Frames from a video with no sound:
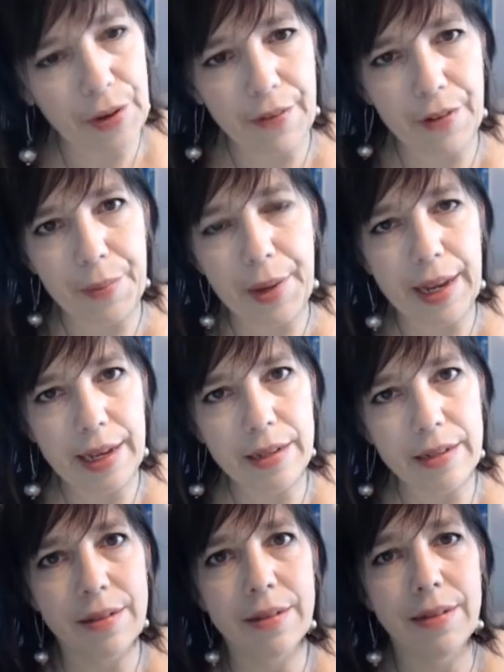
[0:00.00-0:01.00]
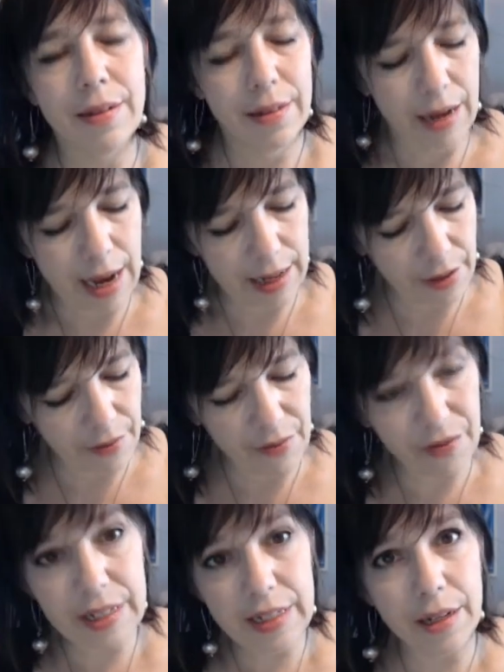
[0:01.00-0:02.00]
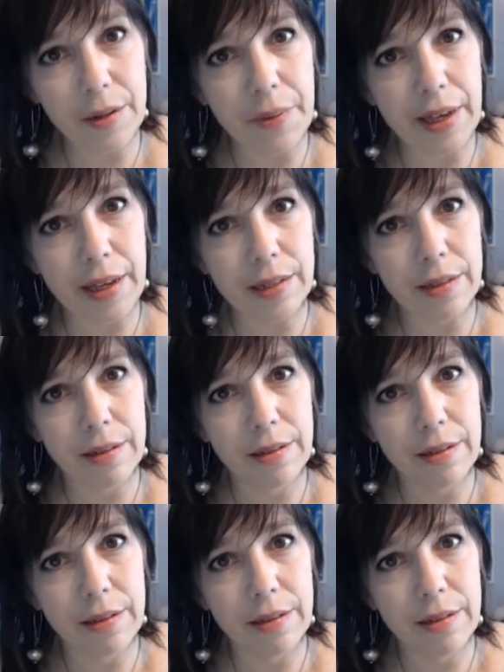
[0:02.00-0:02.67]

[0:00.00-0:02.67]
everybody. I love every single piece.